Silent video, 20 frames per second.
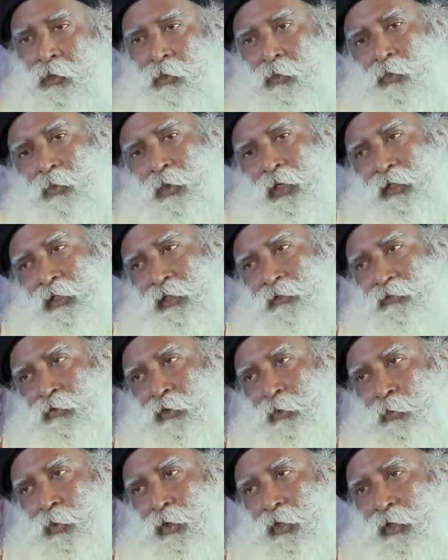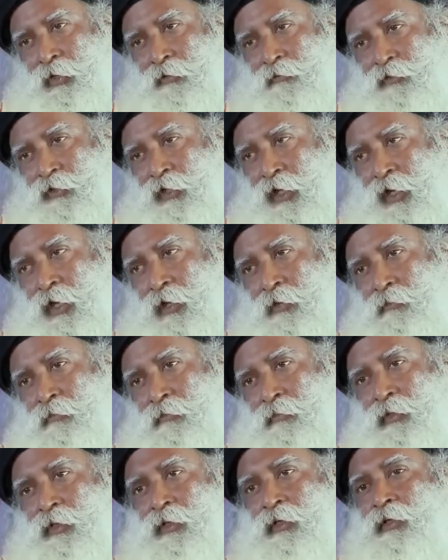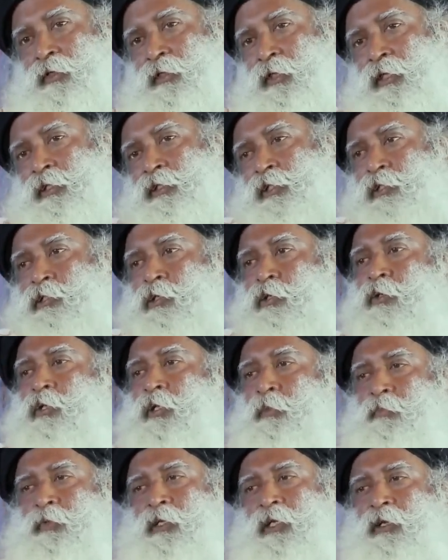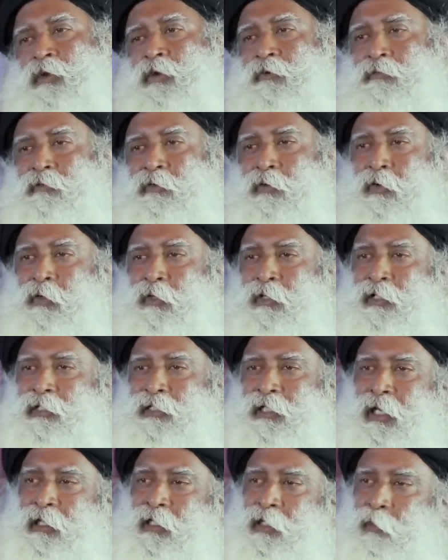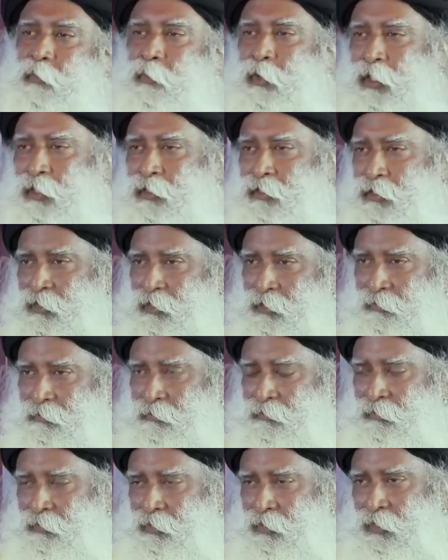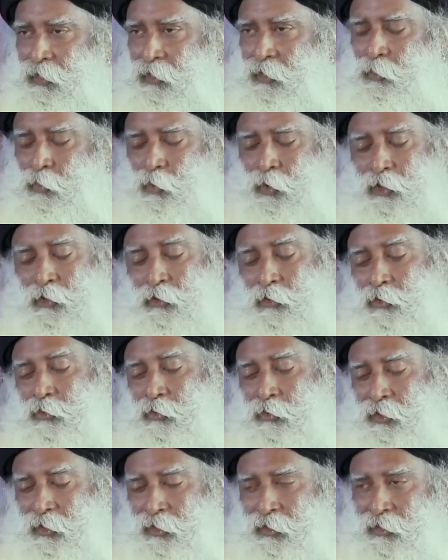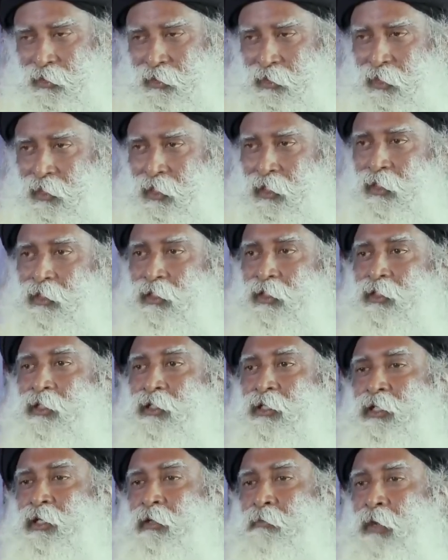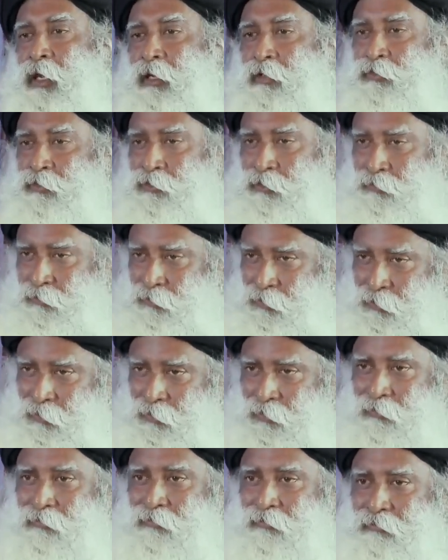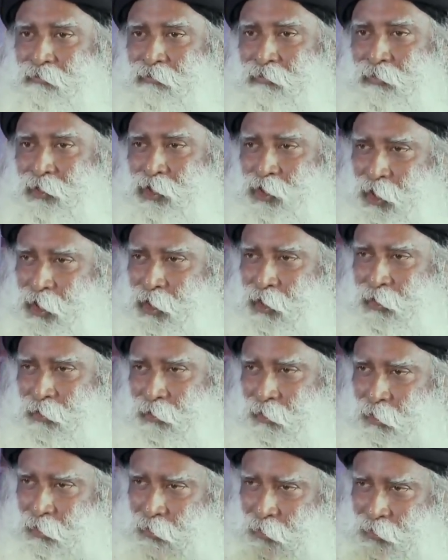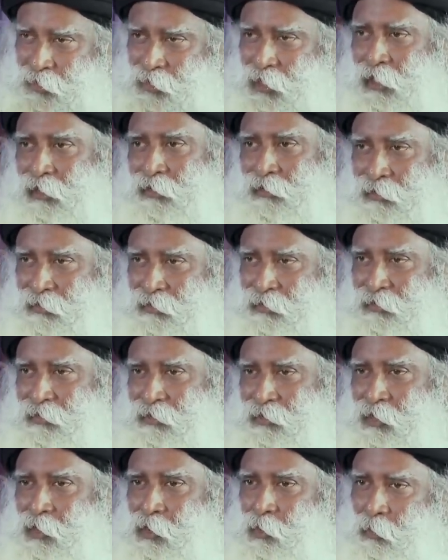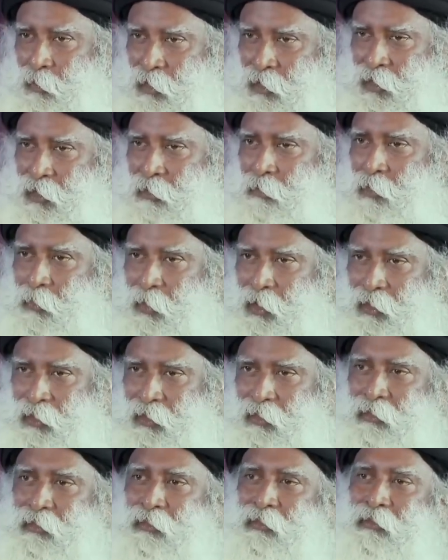waited for a period of time, then slowly peeled off all the sandal paste. When you do this, a certain amount of your skin or your cells will come away.